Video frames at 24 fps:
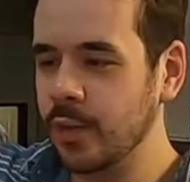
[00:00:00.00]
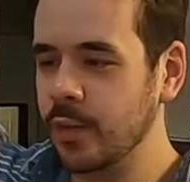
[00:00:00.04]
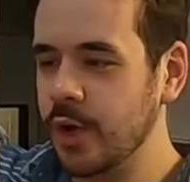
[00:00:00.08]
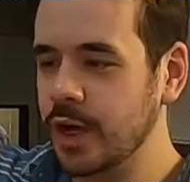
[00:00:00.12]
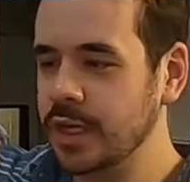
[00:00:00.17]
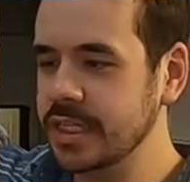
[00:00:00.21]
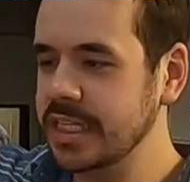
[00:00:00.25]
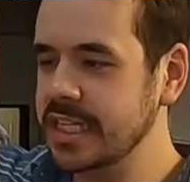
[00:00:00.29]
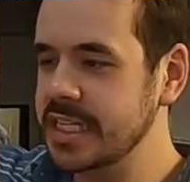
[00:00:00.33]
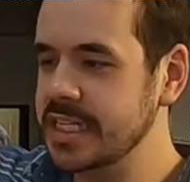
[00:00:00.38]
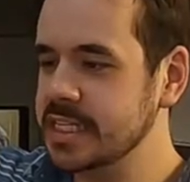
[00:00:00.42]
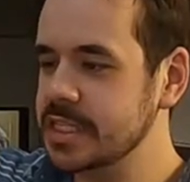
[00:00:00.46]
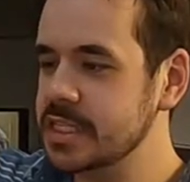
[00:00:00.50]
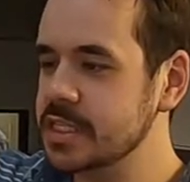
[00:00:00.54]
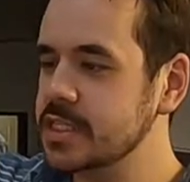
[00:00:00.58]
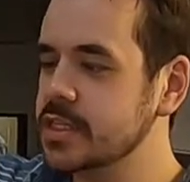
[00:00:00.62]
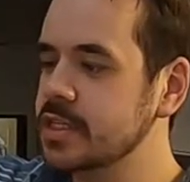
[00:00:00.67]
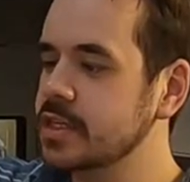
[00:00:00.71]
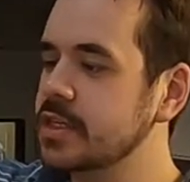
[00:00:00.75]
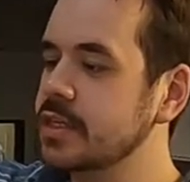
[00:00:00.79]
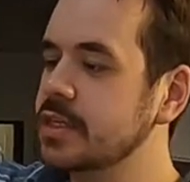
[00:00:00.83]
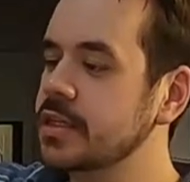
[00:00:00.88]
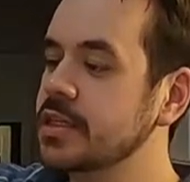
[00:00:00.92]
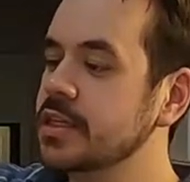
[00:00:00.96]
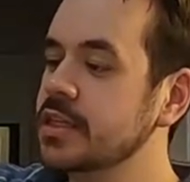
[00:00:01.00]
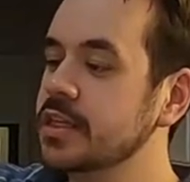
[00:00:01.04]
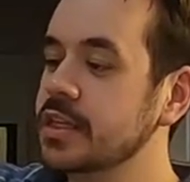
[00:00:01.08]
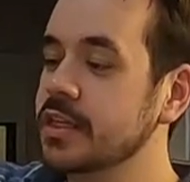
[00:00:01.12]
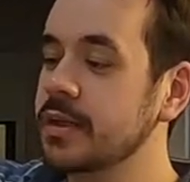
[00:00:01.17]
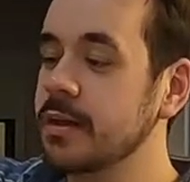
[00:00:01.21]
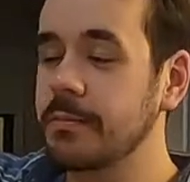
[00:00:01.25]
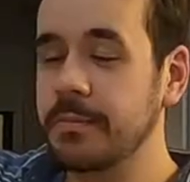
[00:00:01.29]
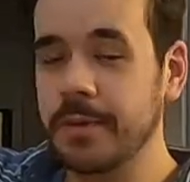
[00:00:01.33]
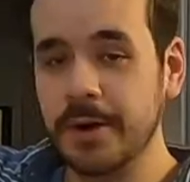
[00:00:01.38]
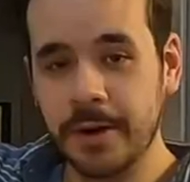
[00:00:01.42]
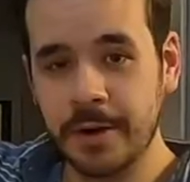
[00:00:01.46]
of wung this.
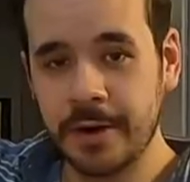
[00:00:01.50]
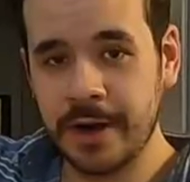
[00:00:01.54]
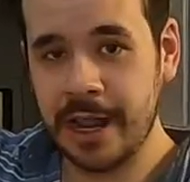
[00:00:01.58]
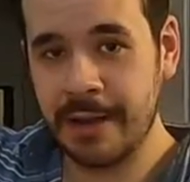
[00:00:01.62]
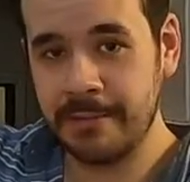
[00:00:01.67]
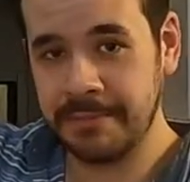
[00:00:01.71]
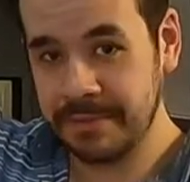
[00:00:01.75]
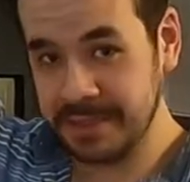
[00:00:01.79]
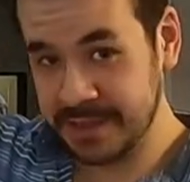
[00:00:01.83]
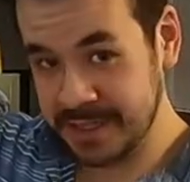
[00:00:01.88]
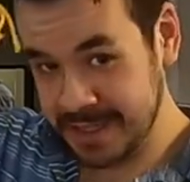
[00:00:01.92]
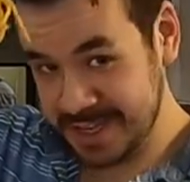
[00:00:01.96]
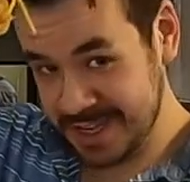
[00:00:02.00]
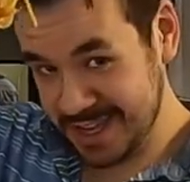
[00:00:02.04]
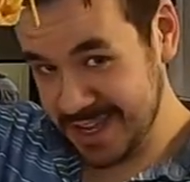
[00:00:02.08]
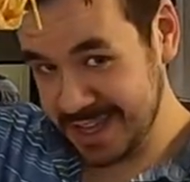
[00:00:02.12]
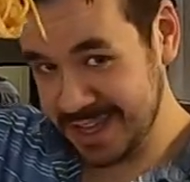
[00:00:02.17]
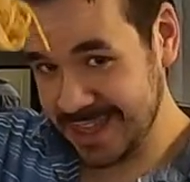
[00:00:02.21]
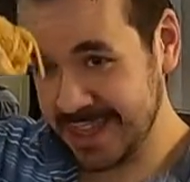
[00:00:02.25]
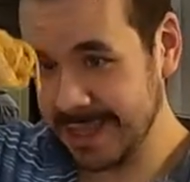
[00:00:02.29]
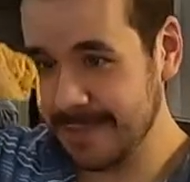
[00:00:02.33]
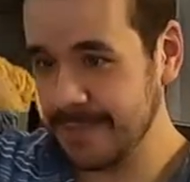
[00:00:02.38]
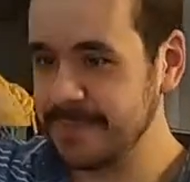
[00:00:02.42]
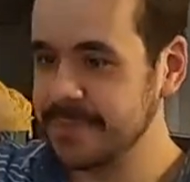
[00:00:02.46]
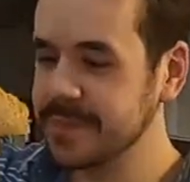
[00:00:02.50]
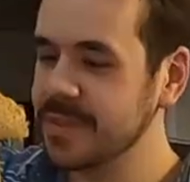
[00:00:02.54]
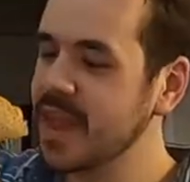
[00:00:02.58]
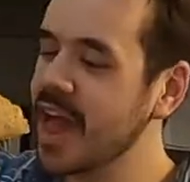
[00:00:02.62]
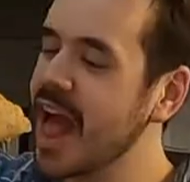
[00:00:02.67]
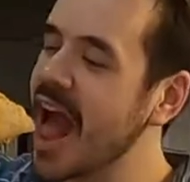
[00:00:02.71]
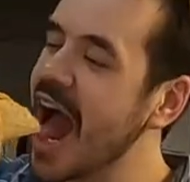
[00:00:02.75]
Bone App the Teeth.